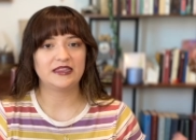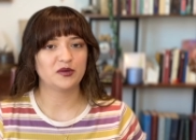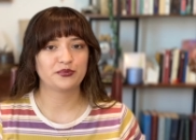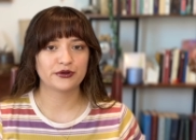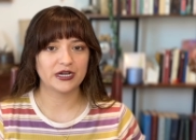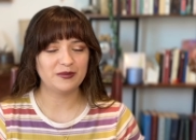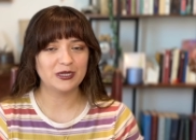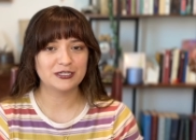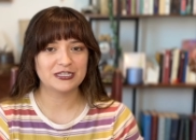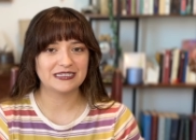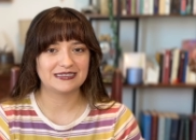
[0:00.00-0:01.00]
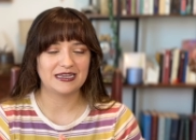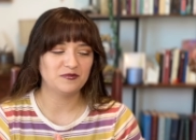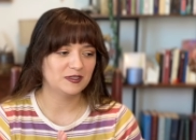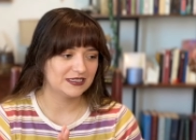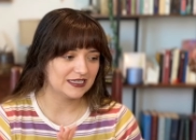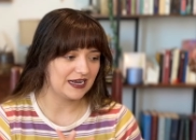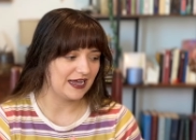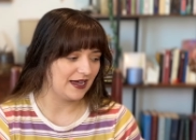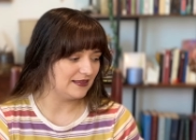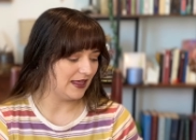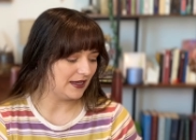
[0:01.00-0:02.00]
pretty much the same ones that I
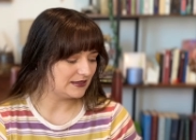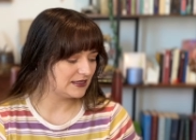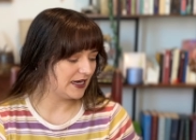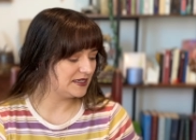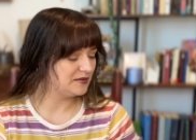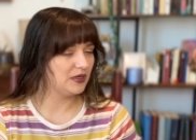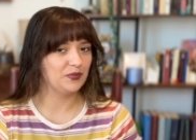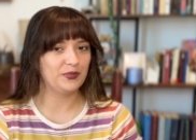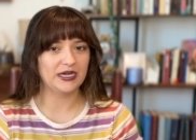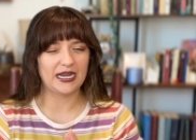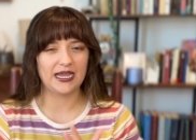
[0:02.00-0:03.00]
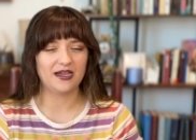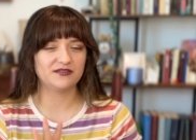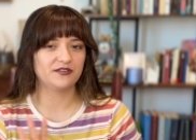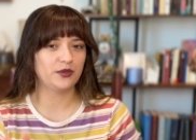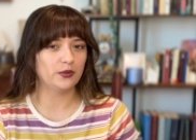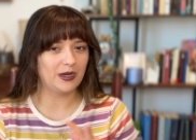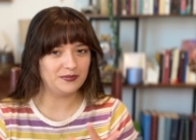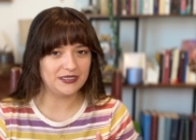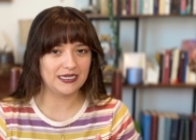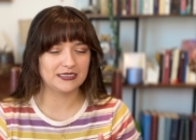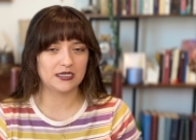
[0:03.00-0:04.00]
had last time, but I have a few
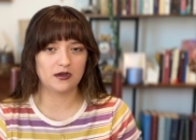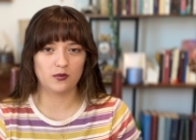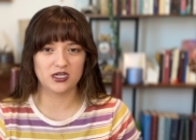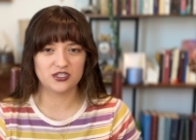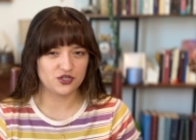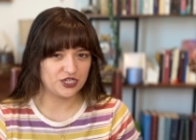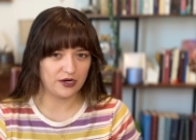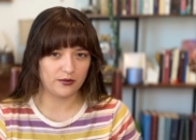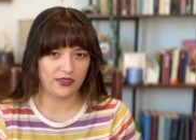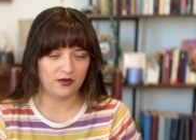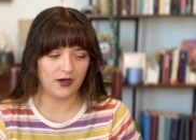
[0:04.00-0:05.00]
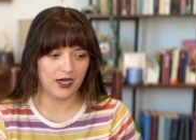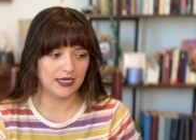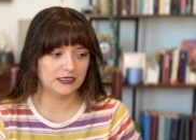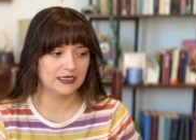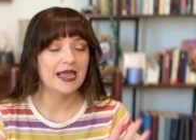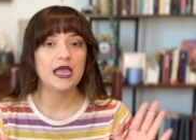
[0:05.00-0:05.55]
updates that I wanted to share with you guys,